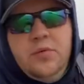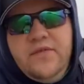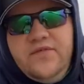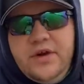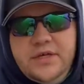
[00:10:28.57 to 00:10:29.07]

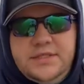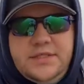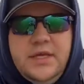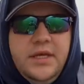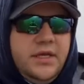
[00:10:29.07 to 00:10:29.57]
1st,
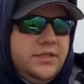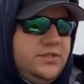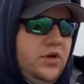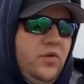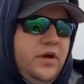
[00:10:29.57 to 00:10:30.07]

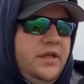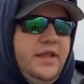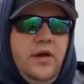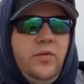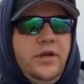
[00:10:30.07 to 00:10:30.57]
so we're in
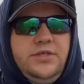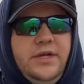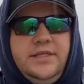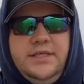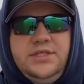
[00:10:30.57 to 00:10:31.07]
that weird
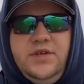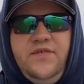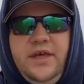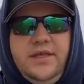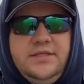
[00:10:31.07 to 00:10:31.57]
transition
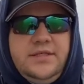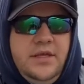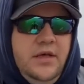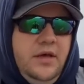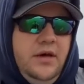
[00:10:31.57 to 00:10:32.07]
phase.
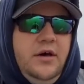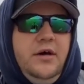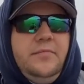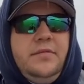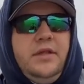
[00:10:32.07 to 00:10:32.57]

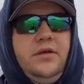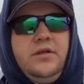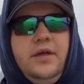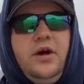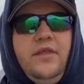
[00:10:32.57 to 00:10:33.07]
Um, it looked
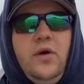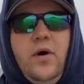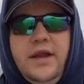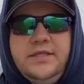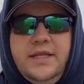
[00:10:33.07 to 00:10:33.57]
like all they
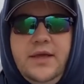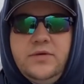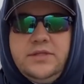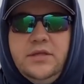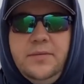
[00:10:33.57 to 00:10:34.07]
wanted today was
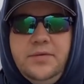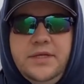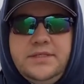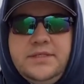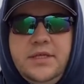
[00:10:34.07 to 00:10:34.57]
the
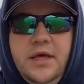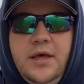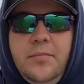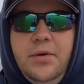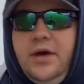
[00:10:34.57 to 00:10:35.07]
lipless,
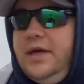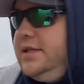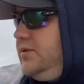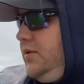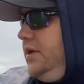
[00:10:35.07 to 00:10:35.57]
but
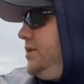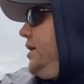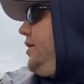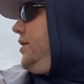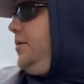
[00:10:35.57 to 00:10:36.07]
it's really
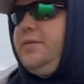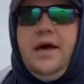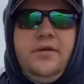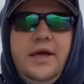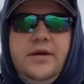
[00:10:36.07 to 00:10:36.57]
starting to come
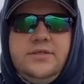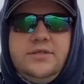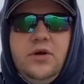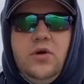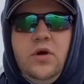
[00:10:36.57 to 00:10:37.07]
down now,
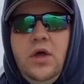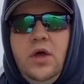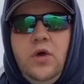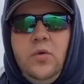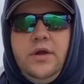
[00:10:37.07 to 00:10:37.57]
so
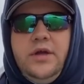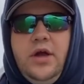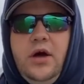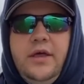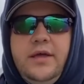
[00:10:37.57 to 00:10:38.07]
we're going to
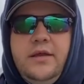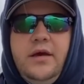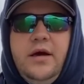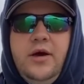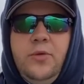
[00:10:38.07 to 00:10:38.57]
call it. Uh,
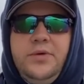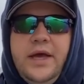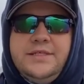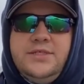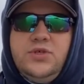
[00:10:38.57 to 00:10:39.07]
I uh, hope you
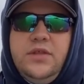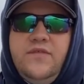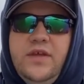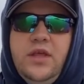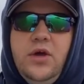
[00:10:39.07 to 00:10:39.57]
guys enjoyed the
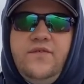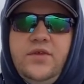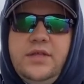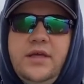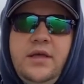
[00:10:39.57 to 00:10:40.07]
video. If you
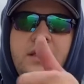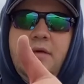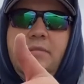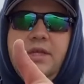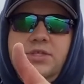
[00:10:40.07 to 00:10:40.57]
did,
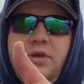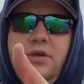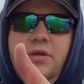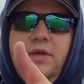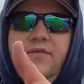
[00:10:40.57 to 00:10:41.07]
make sure
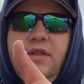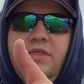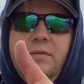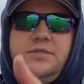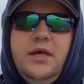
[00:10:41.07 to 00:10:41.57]
you give it a
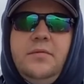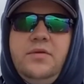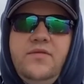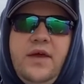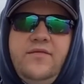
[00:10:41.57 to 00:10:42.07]
thumbs up. If
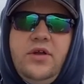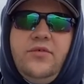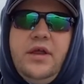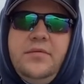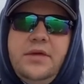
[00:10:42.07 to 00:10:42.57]
you haven't
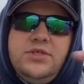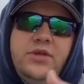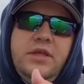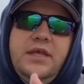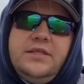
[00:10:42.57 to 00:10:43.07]
already, make sure you
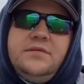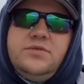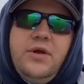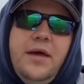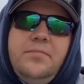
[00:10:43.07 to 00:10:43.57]
hit that
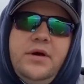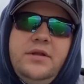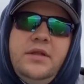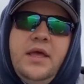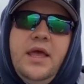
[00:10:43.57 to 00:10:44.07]
subscribe
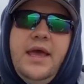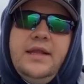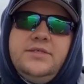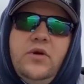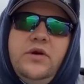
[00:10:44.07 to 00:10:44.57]
button. And
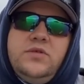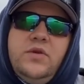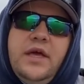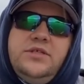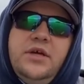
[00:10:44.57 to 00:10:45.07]
as always, we'll
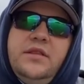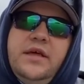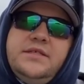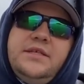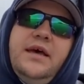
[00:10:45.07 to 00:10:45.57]
catch you all
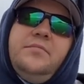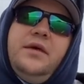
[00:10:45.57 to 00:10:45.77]
next time.